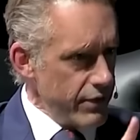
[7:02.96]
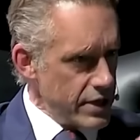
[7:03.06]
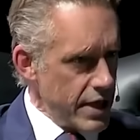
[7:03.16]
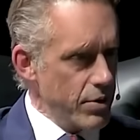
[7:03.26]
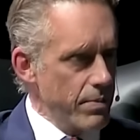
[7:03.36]
even
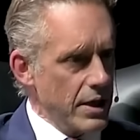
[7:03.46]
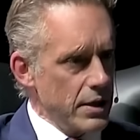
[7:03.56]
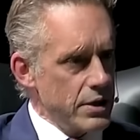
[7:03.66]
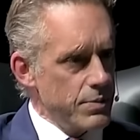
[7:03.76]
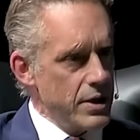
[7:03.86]

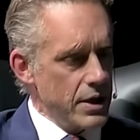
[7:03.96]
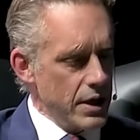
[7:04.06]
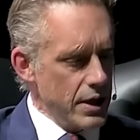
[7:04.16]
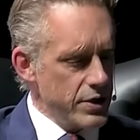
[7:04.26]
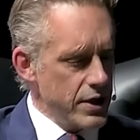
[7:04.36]
temperamentally
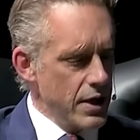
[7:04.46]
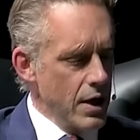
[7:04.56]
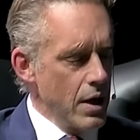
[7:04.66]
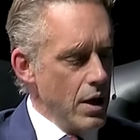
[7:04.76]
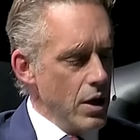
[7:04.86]
speaking, mm is that
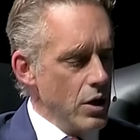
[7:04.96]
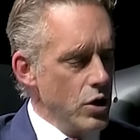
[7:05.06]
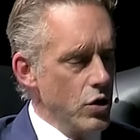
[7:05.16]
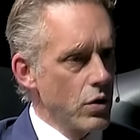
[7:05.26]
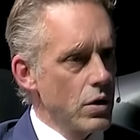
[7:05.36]

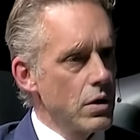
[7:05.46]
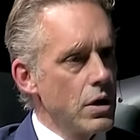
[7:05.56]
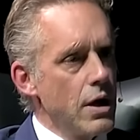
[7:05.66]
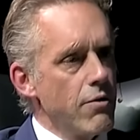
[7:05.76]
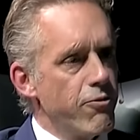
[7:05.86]
your
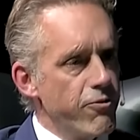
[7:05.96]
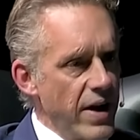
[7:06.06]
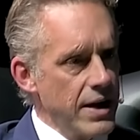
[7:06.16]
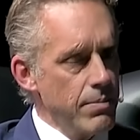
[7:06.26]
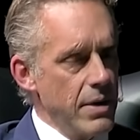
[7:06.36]

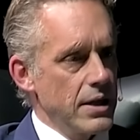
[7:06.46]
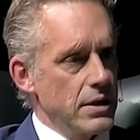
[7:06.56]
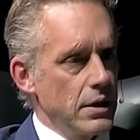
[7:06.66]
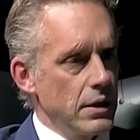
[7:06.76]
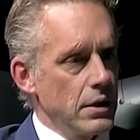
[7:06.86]

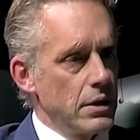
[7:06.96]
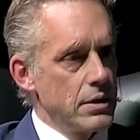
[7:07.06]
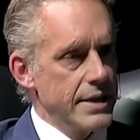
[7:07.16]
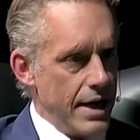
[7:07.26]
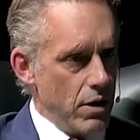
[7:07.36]
fundamental
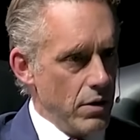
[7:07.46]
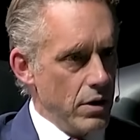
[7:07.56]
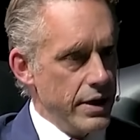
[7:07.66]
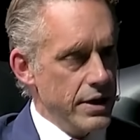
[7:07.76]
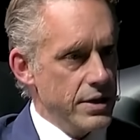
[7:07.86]

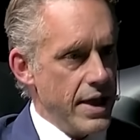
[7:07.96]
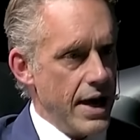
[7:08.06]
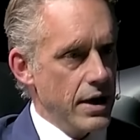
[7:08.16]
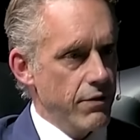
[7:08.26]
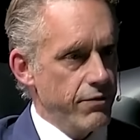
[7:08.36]
terror is
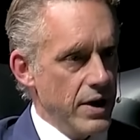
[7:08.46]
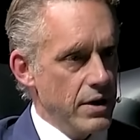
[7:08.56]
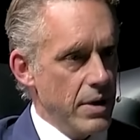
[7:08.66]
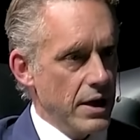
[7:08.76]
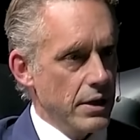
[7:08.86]
that of
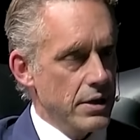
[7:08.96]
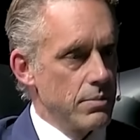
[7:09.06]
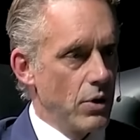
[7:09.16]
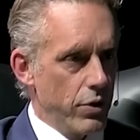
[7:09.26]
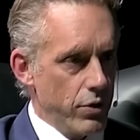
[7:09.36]

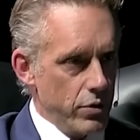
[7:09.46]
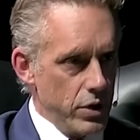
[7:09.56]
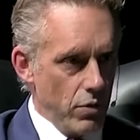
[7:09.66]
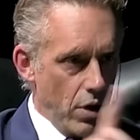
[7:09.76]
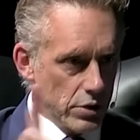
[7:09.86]
fundamentalism, although
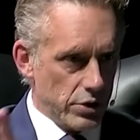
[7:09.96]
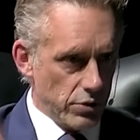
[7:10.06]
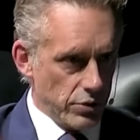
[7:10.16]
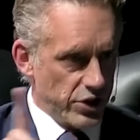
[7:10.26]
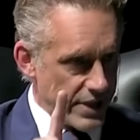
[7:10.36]
you
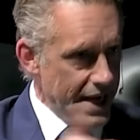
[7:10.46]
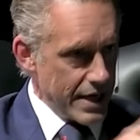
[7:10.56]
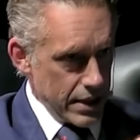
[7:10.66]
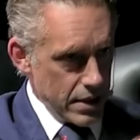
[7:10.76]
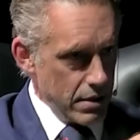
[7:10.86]
also
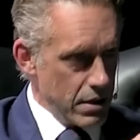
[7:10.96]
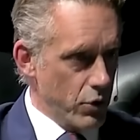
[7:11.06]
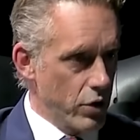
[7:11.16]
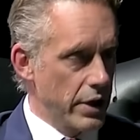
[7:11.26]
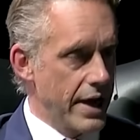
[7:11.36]
state in the
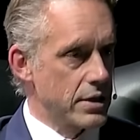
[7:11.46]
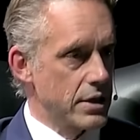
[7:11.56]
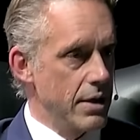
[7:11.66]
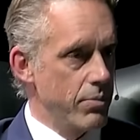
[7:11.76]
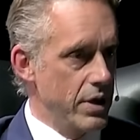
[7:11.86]
moral
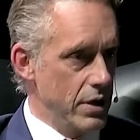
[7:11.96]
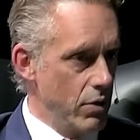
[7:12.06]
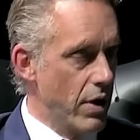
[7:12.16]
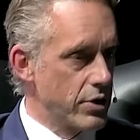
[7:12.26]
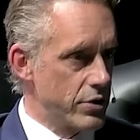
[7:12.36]
landscape that
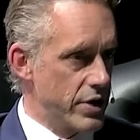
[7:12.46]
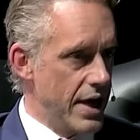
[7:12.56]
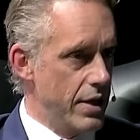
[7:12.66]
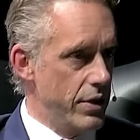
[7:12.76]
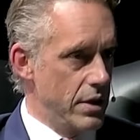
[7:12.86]
you
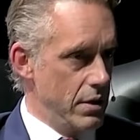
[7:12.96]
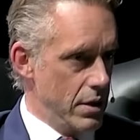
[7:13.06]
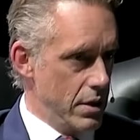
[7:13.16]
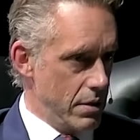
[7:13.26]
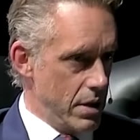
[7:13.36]
understand the,
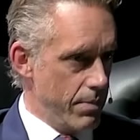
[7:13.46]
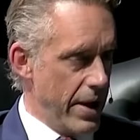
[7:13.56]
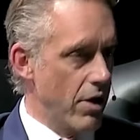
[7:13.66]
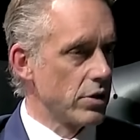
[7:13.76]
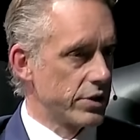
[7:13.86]
the, the
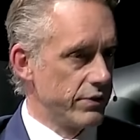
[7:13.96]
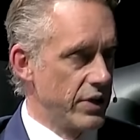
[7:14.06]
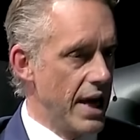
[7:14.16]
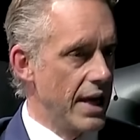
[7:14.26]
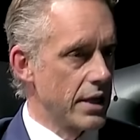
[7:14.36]
perils of
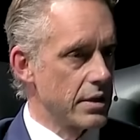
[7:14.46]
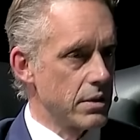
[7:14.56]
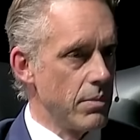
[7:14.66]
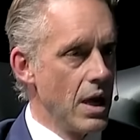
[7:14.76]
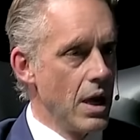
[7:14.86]

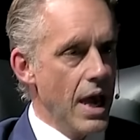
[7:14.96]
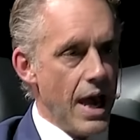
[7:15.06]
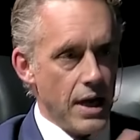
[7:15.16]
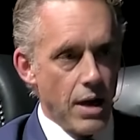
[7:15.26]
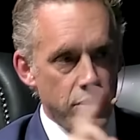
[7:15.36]
nihilism.
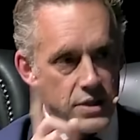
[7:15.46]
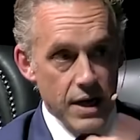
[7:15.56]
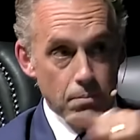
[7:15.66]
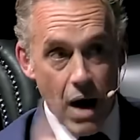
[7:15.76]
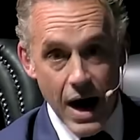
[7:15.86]
And I would
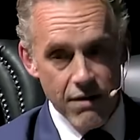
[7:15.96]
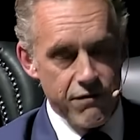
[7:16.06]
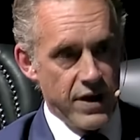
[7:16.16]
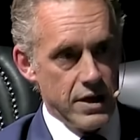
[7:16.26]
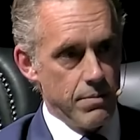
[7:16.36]
say my
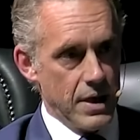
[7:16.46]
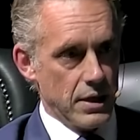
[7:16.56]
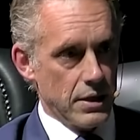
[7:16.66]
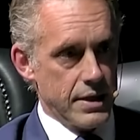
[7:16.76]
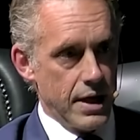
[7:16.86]

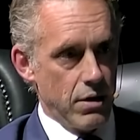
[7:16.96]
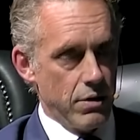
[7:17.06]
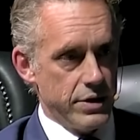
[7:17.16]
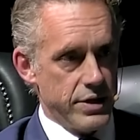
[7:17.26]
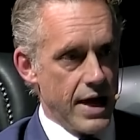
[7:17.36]
fundamental
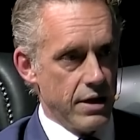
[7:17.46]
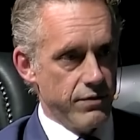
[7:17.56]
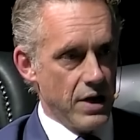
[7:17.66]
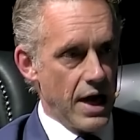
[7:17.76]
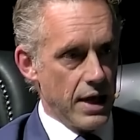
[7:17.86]
terror is that
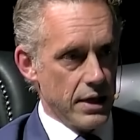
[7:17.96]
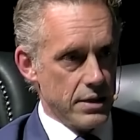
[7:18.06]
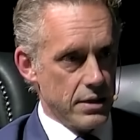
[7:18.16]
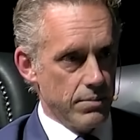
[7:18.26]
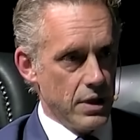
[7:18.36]
of
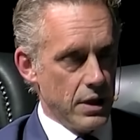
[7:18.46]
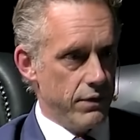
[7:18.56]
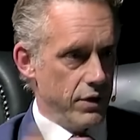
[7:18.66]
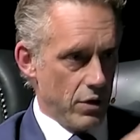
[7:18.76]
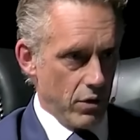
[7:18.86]
nihilism,
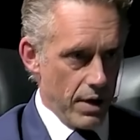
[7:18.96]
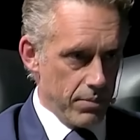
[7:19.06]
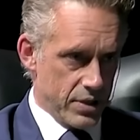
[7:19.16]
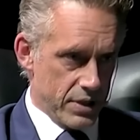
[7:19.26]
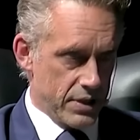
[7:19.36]
even though
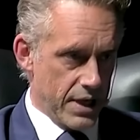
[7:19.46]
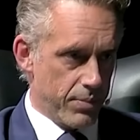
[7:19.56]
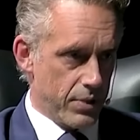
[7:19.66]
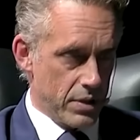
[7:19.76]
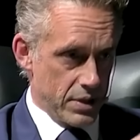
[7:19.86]
I'm
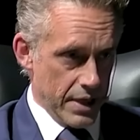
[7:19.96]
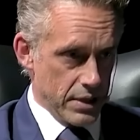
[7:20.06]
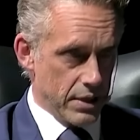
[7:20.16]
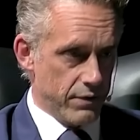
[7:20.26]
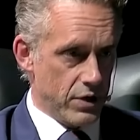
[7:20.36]

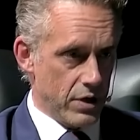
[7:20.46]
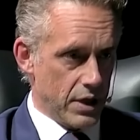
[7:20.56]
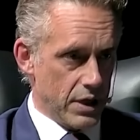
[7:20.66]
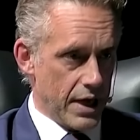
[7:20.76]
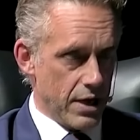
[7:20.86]
sensitive to the
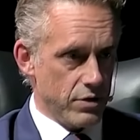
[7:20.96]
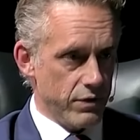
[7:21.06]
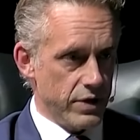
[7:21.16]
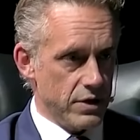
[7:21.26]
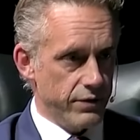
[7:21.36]

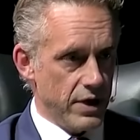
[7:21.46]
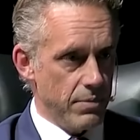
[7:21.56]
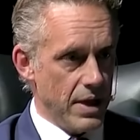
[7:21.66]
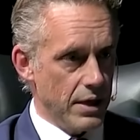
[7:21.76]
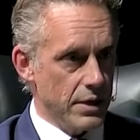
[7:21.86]
catastrophes of
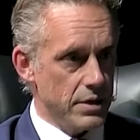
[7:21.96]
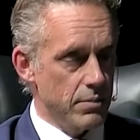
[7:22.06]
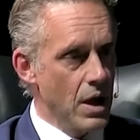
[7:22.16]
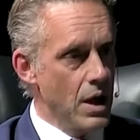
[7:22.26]
fundamentalism.